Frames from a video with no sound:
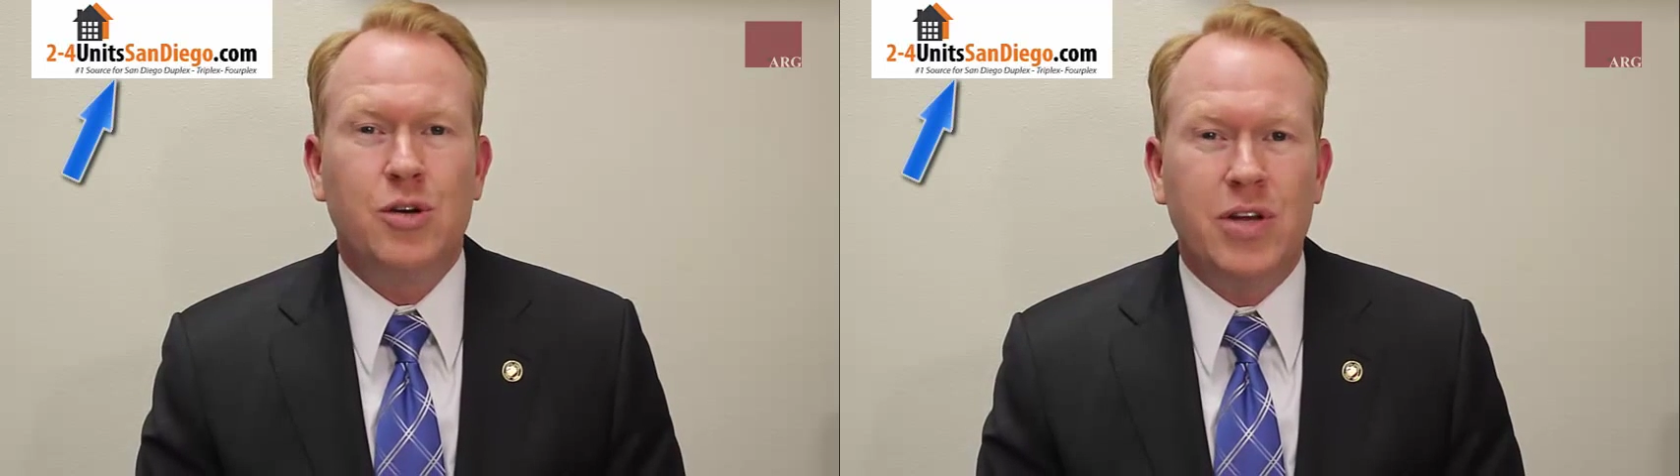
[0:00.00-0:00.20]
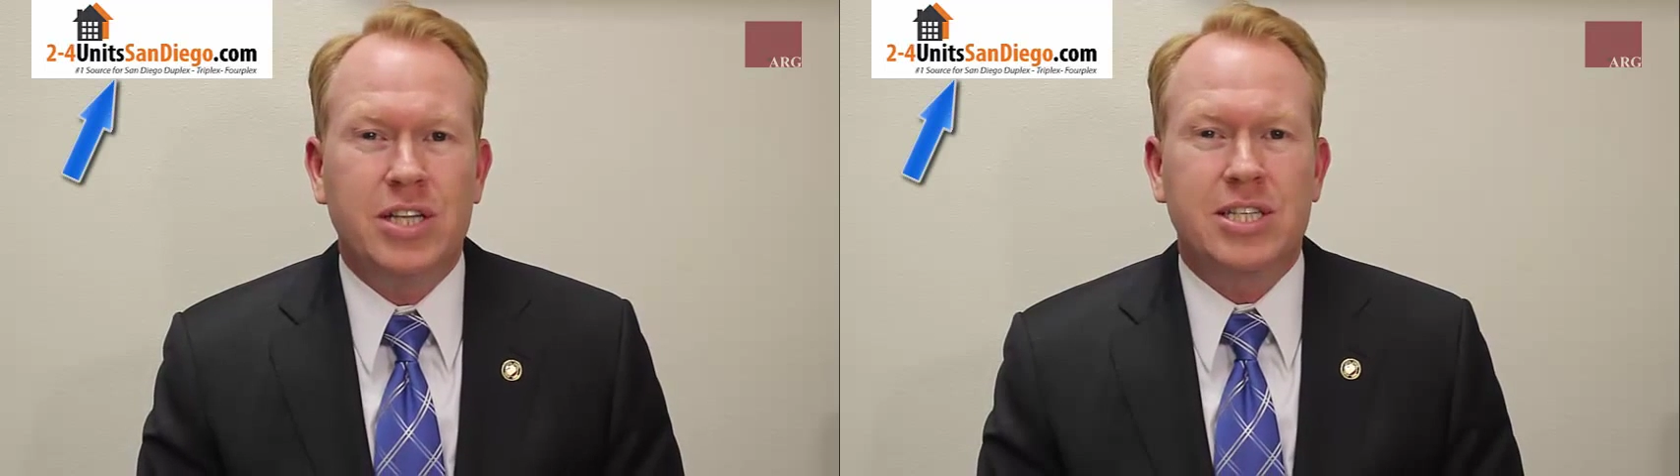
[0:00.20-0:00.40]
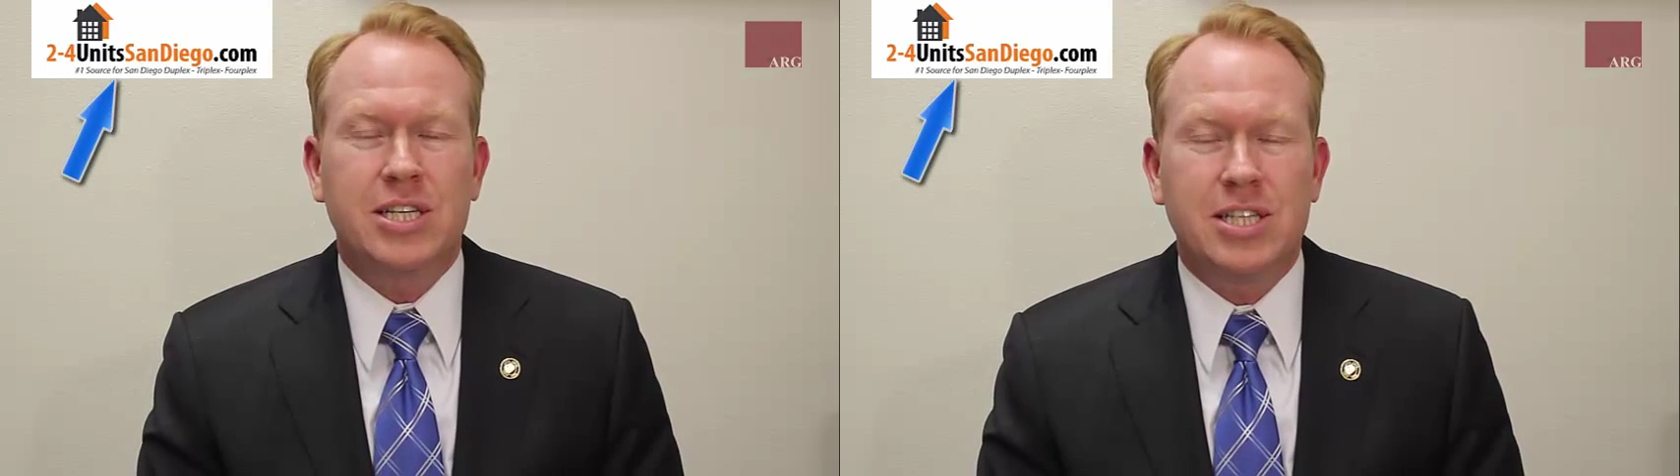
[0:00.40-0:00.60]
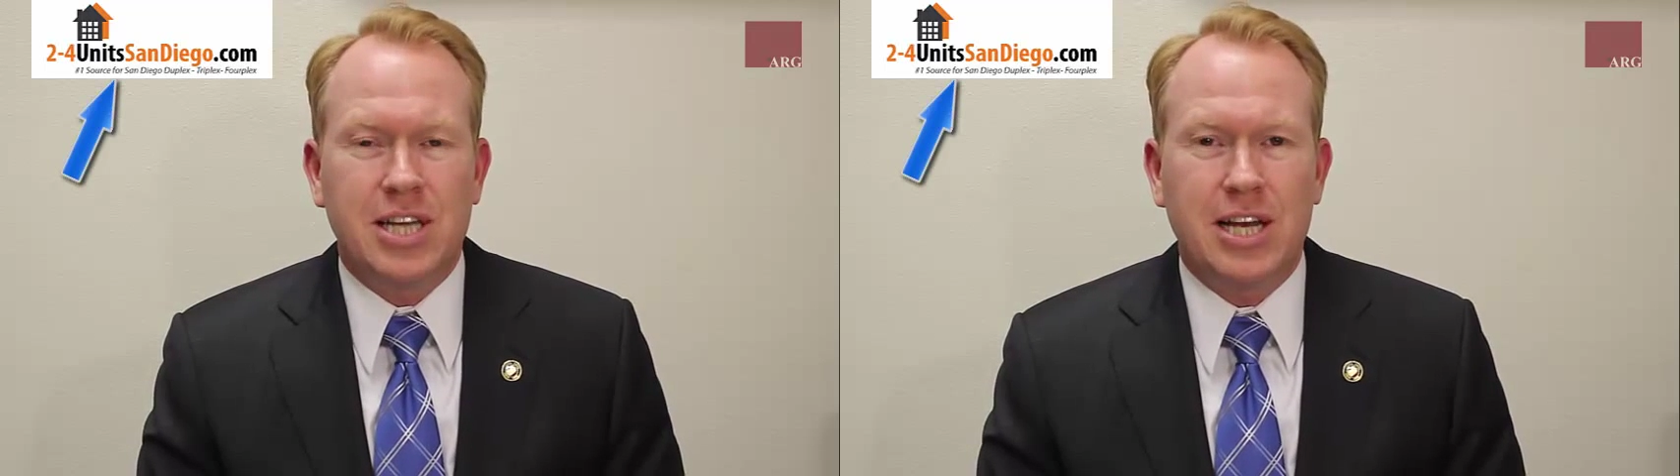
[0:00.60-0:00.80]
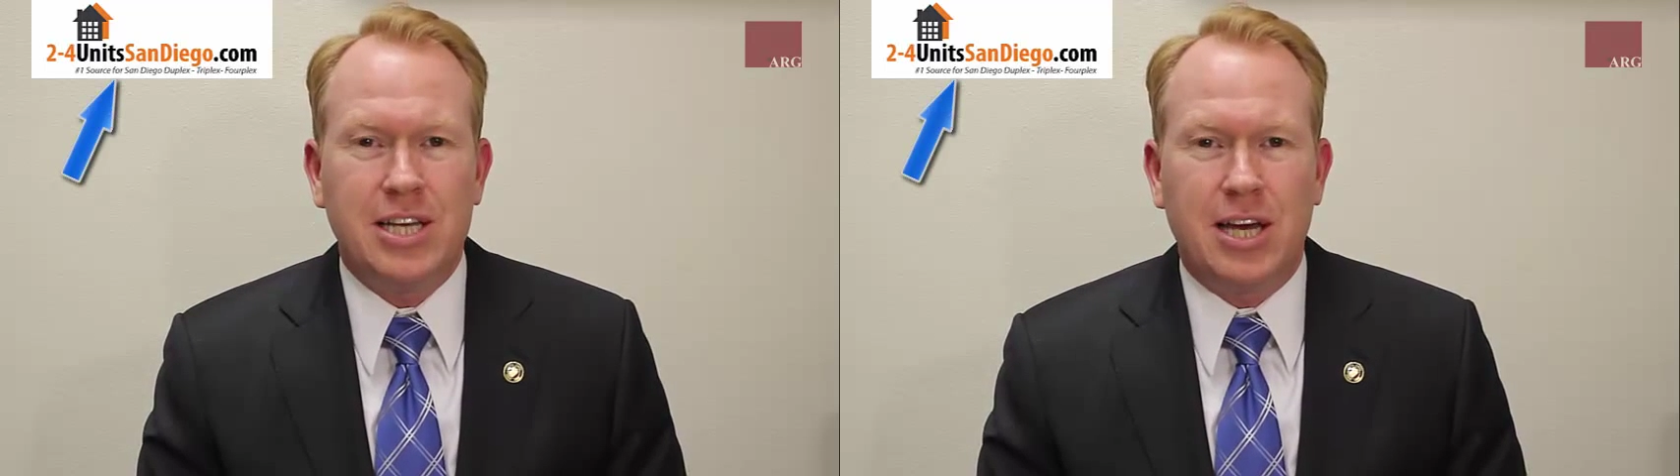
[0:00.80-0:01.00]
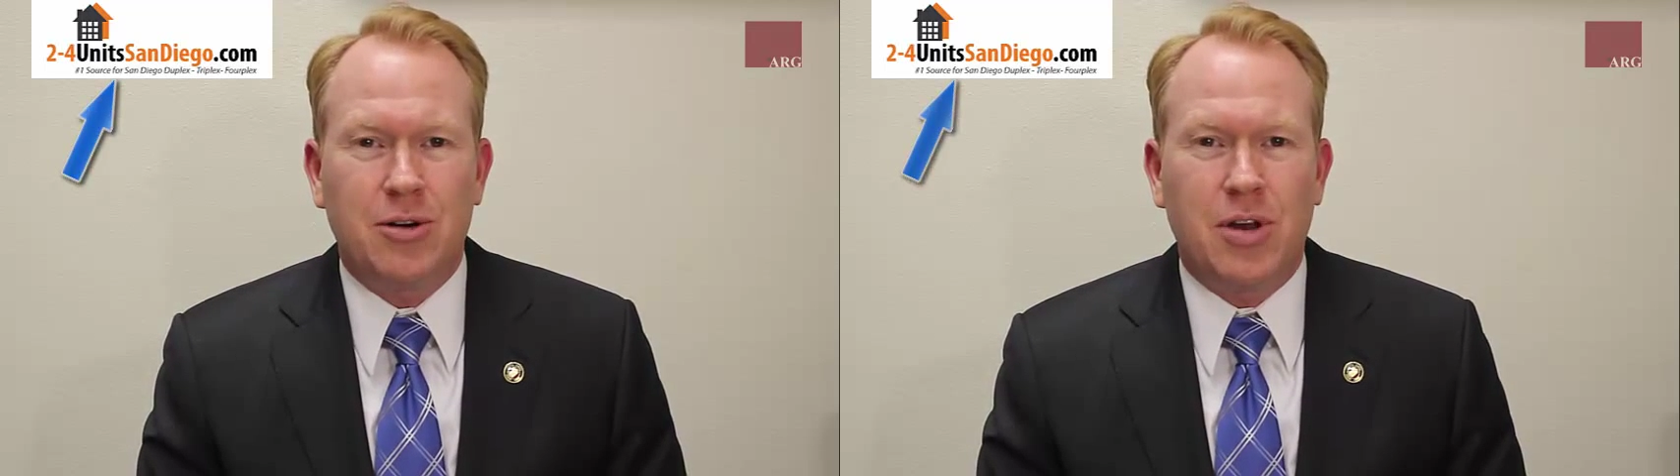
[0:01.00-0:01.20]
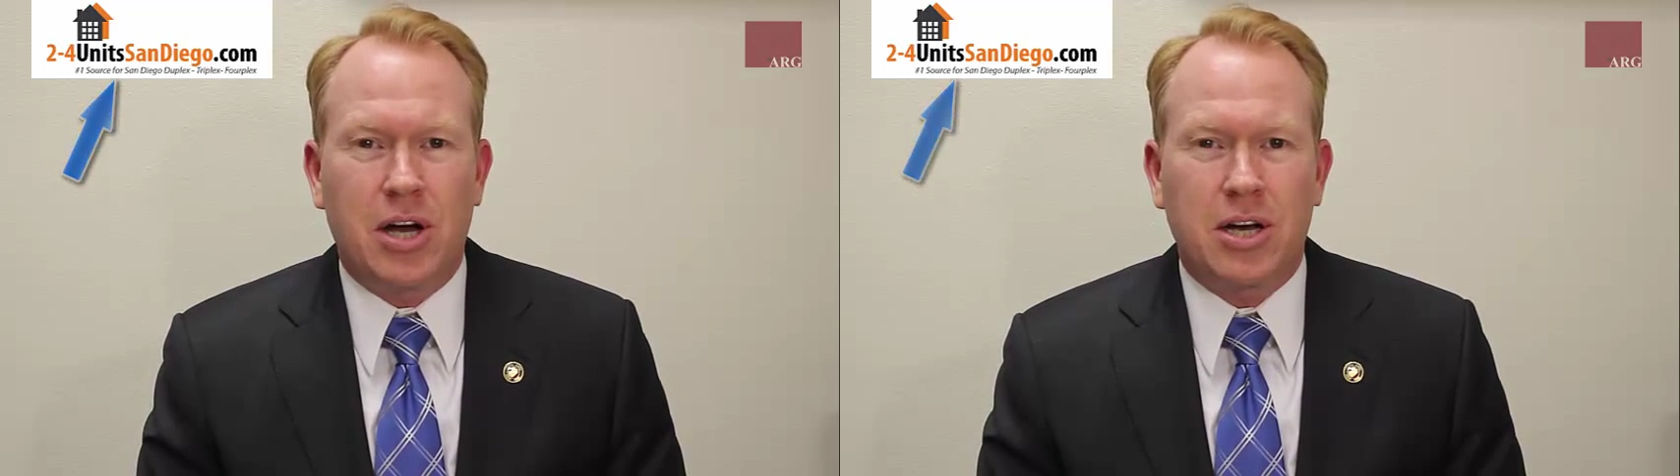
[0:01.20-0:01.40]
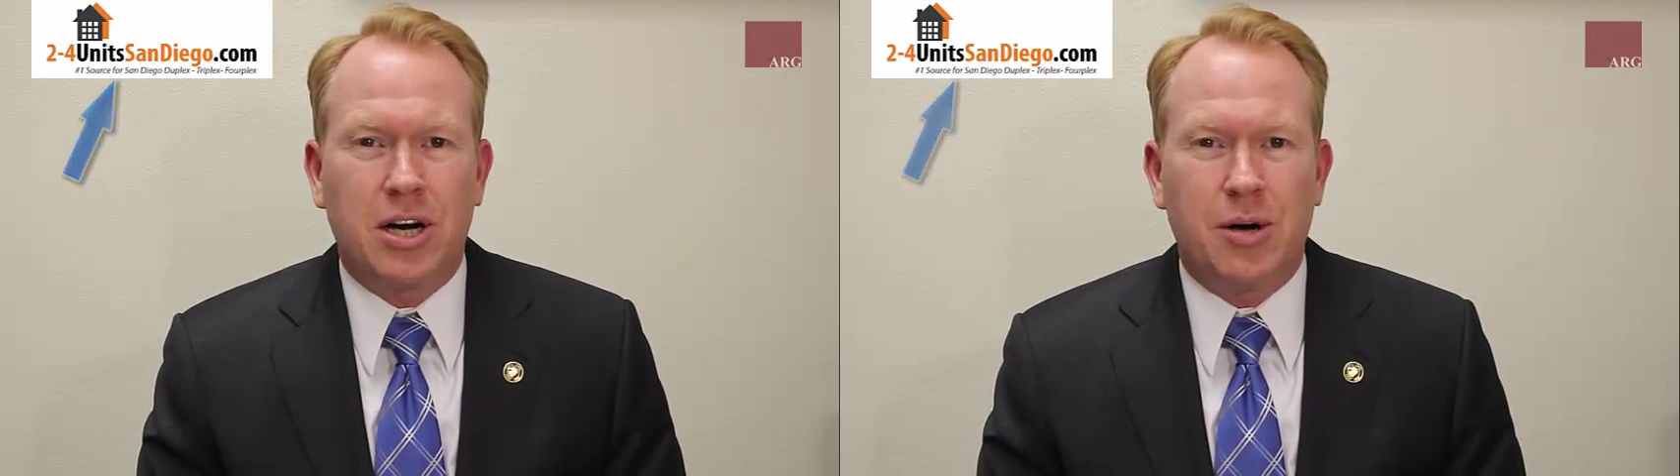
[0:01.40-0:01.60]
units
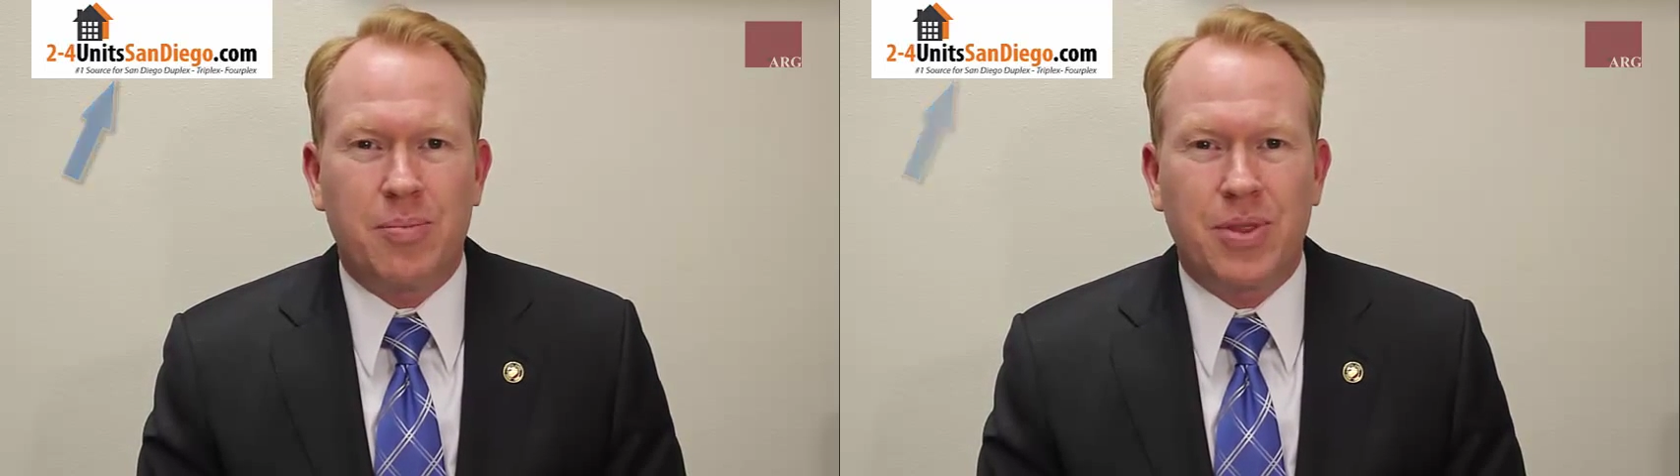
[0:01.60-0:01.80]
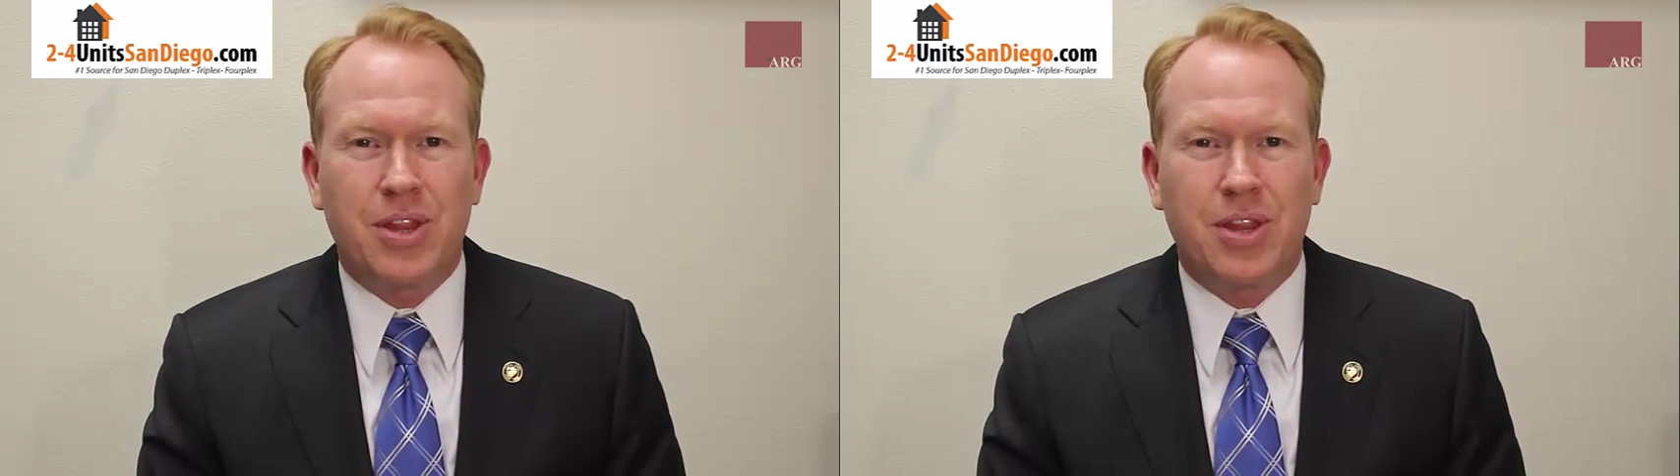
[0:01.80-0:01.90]
sandiego.com.